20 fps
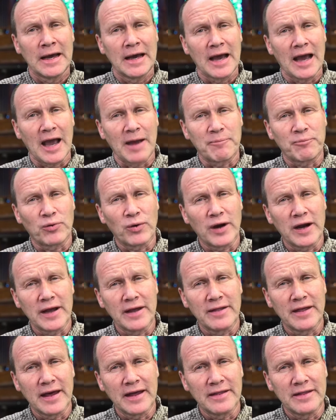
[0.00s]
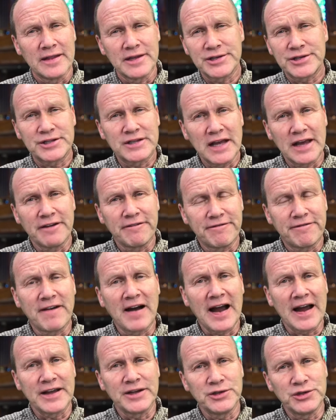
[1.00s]
I pray that this day
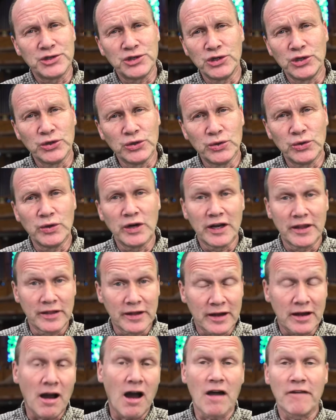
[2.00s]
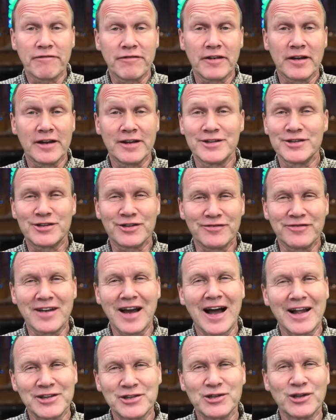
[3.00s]
finds you in the confidence of
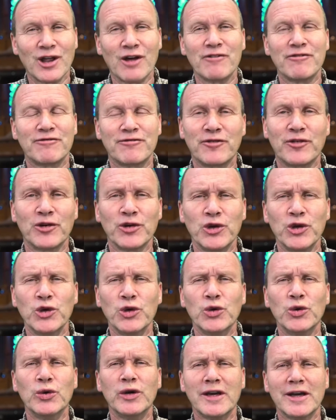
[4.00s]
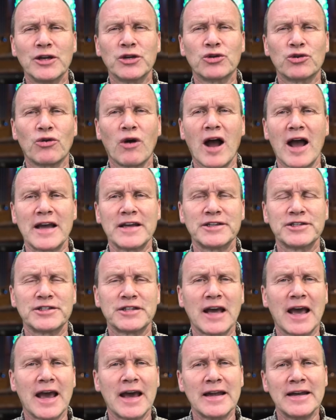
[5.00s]
God's love for you in Christ.
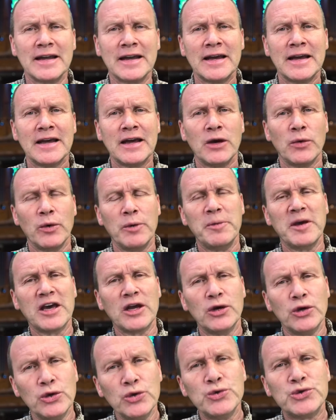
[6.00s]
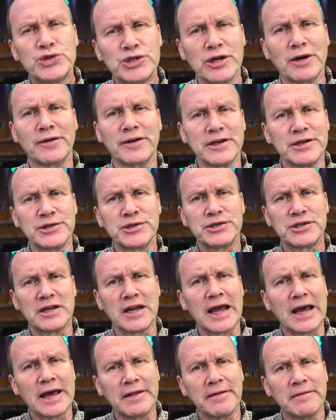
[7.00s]
And we begin a new series
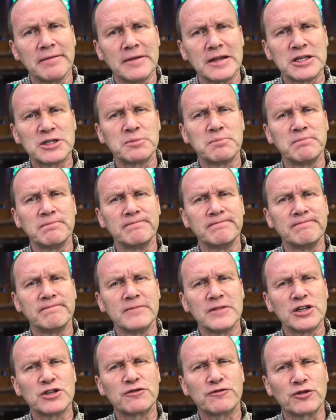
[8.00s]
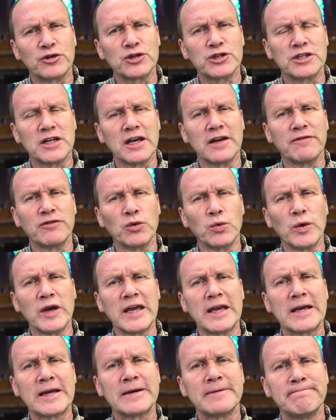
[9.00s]
today, this first day of the
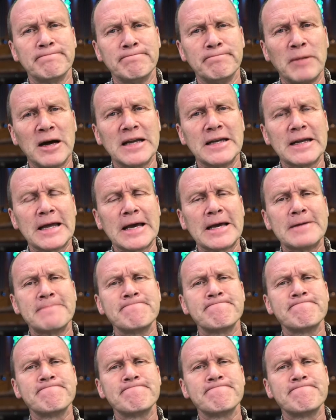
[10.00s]
week, Monday.